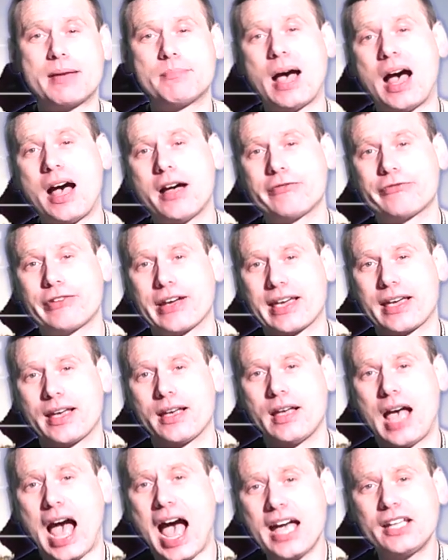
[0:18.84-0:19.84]
Mavic.
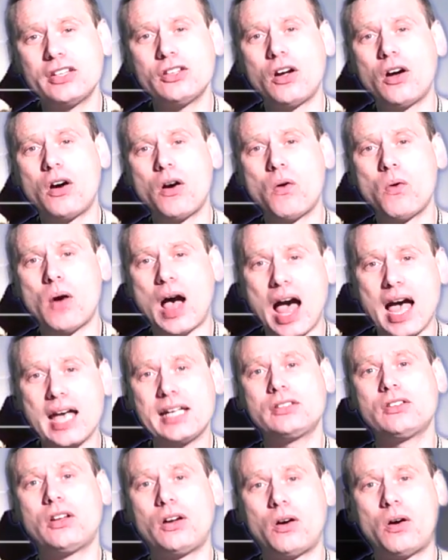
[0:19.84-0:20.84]
I
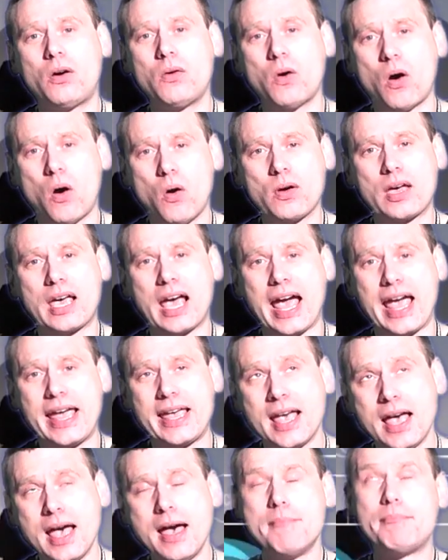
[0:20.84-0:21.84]
know, okay,
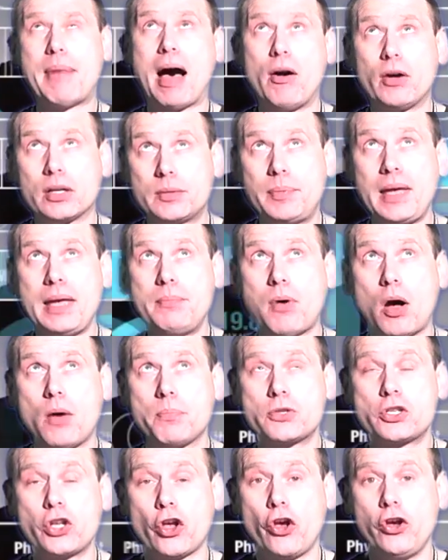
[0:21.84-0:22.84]
Parrot
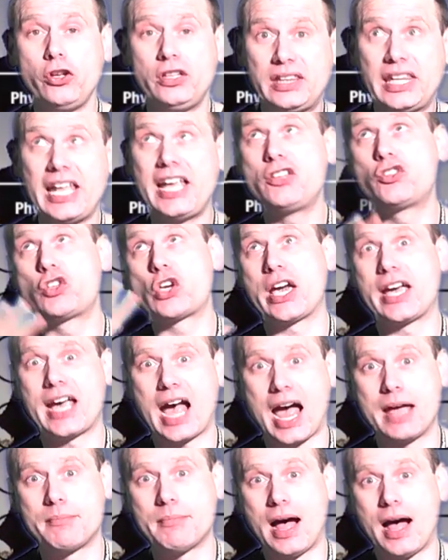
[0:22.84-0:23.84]
Bebop 2,
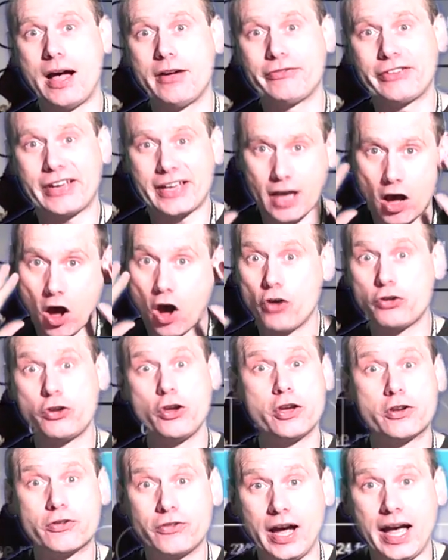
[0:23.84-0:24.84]
DJI Mavic, are
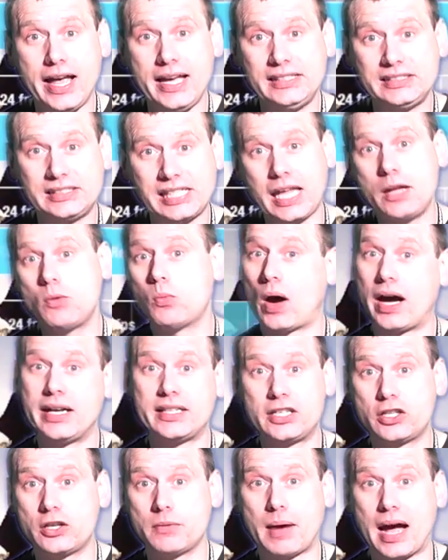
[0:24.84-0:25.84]
you crazy? Why
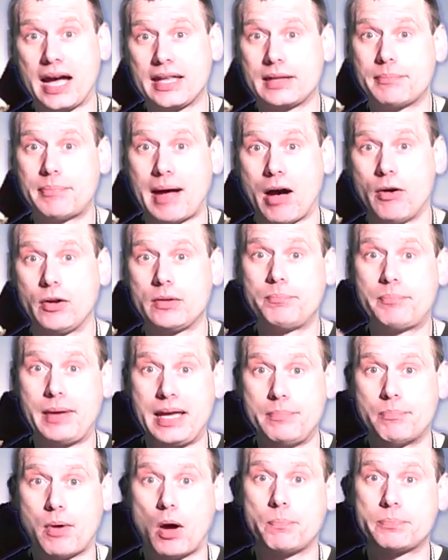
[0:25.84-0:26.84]
did you buy the Parrot
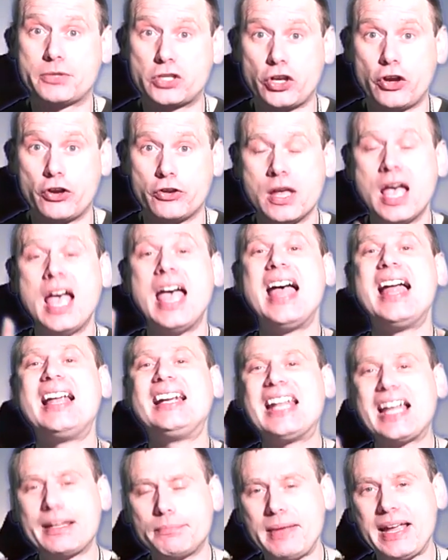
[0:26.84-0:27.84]
Bebop 2?
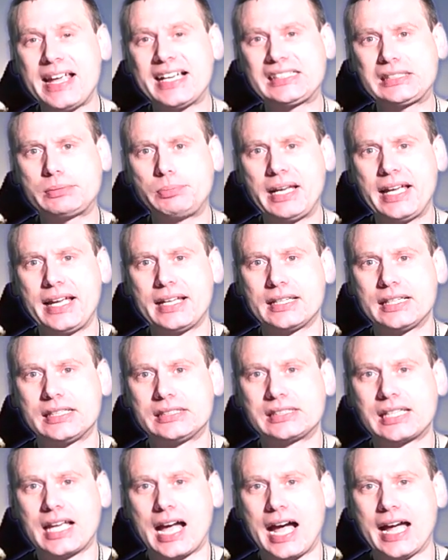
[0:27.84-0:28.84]
Let me explain
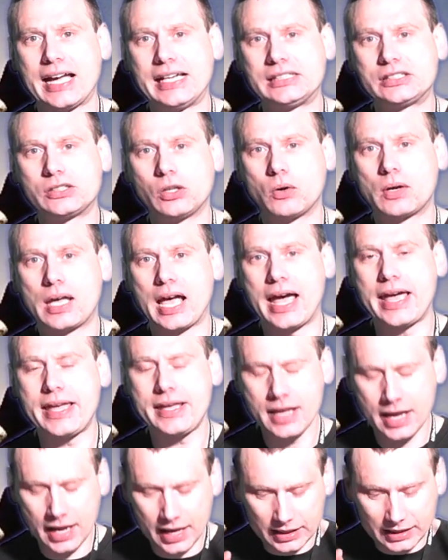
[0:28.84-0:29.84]
this, guys, okay?
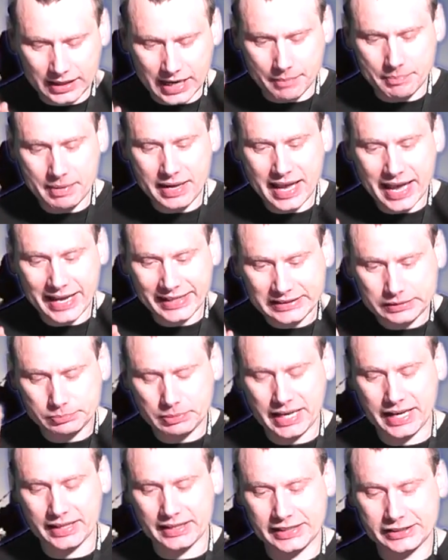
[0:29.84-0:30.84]
Let me
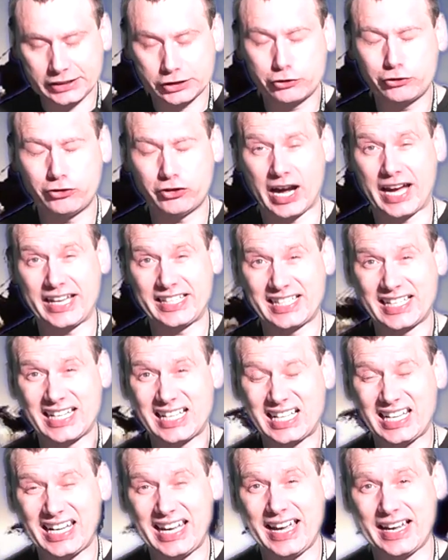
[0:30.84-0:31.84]
explain this quite
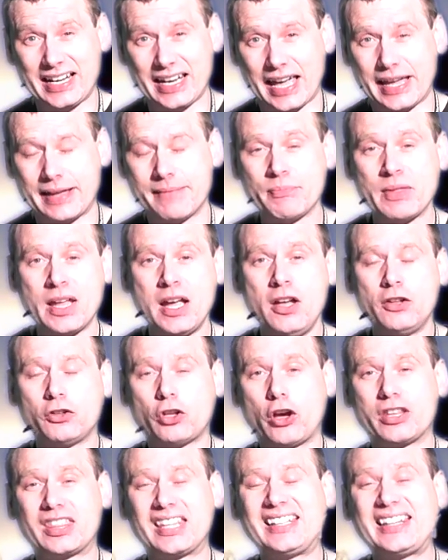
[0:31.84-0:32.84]
clearly.
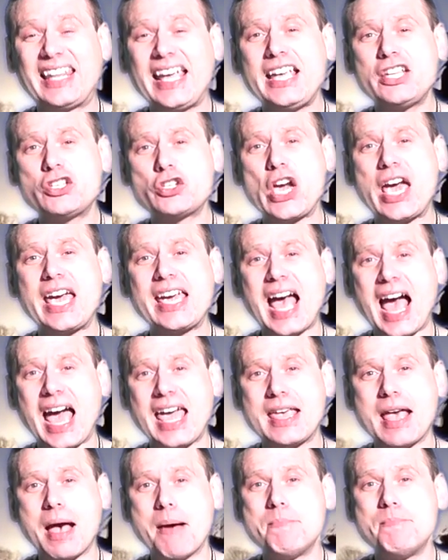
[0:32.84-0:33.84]
Now, the
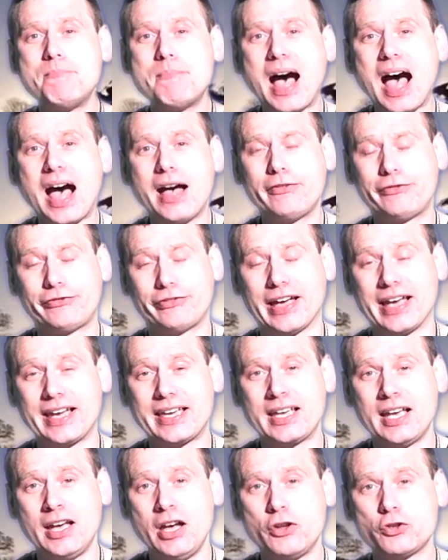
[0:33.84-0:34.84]
DJI
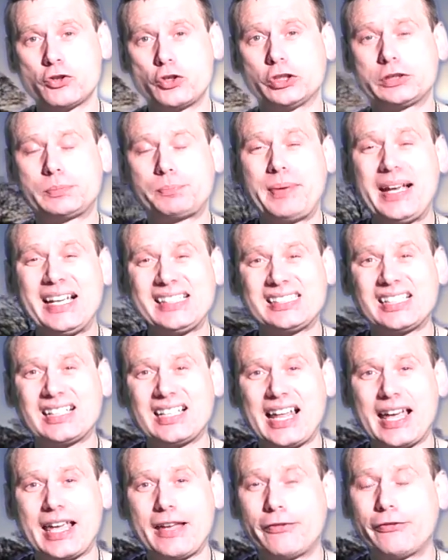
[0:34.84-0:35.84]
Mavic just
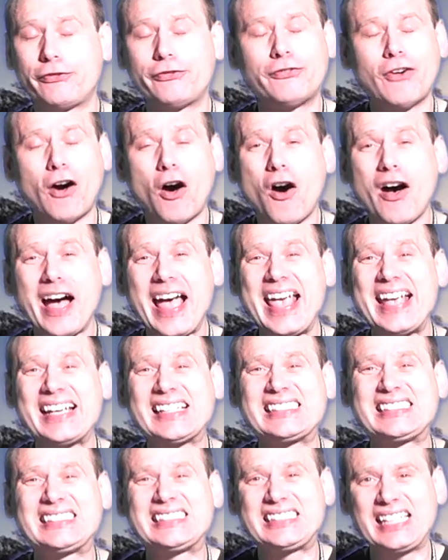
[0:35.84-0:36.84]
basically far
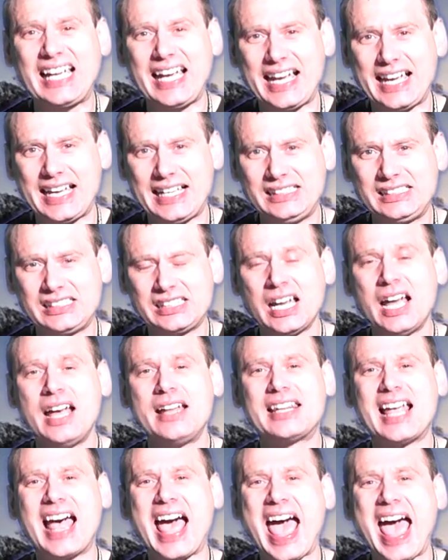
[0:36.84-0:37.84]
exceeds
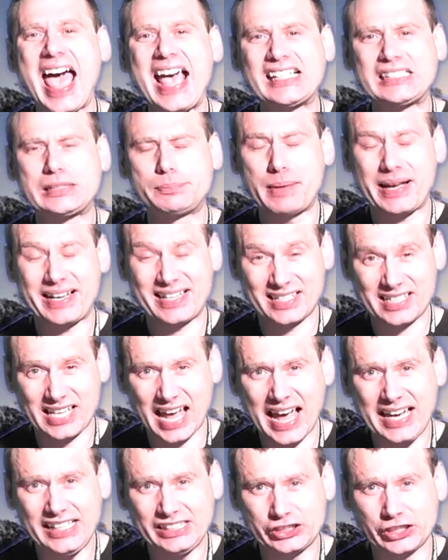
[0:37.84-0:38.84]
the
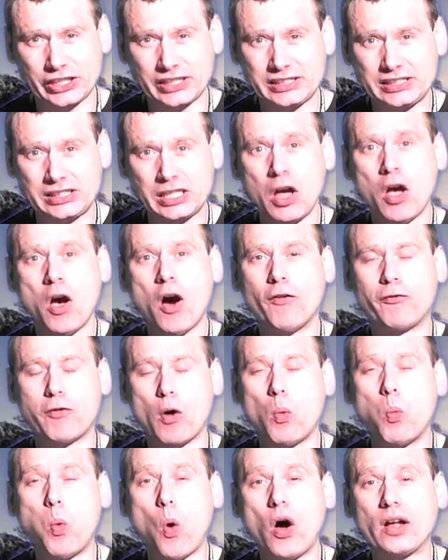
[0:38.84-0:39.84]
expectations of
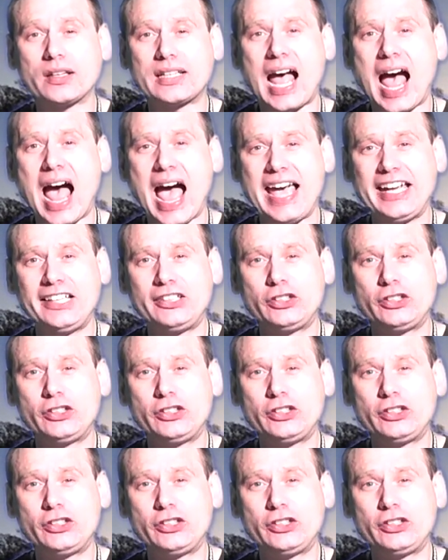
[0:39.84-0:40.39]
what I